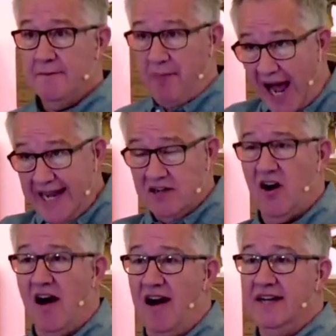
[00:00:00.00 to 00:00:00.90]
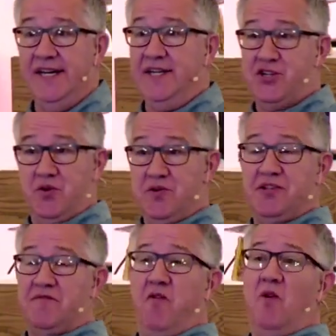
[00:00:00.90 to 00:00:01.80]
by God in his
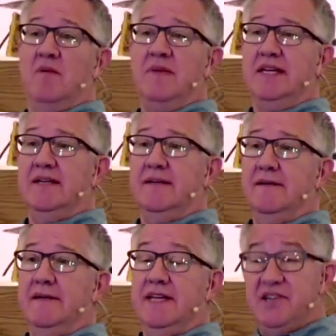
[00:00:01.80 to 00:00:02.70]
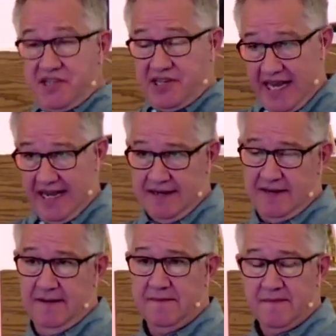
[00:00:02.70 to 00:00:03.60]
cruciform consent
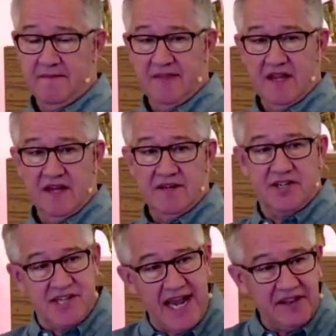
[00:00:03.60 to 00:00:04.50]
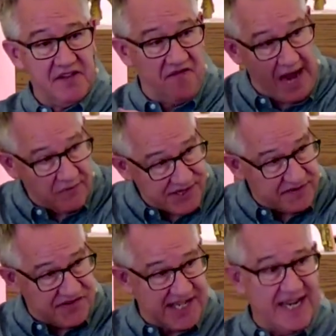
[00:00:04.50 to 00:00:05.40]
to take the virus
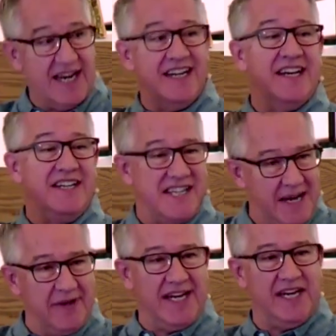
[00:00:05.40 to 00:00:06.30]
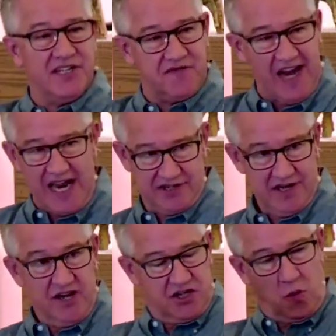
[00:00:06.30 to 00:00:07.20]
of sin and condemn it in his flesh,
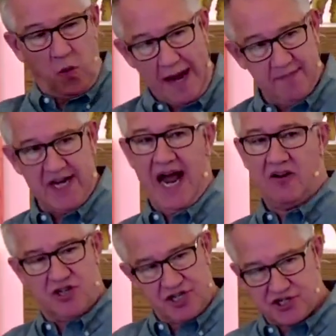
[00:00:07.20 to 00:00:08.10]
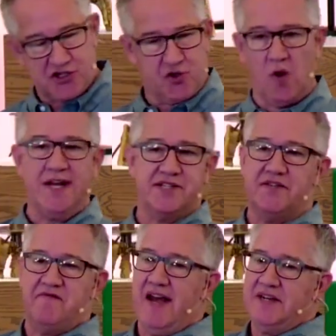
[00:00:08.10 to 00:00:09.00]
to wipe it out, to destroy its
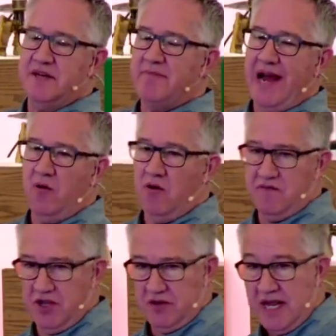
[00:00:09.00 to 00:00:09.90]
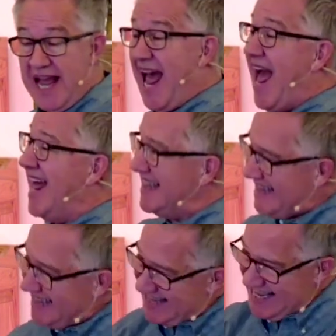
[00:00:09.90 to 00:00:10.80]
effect and power over you.
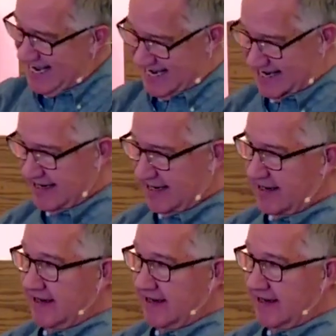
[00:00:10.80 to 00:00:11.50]
And then,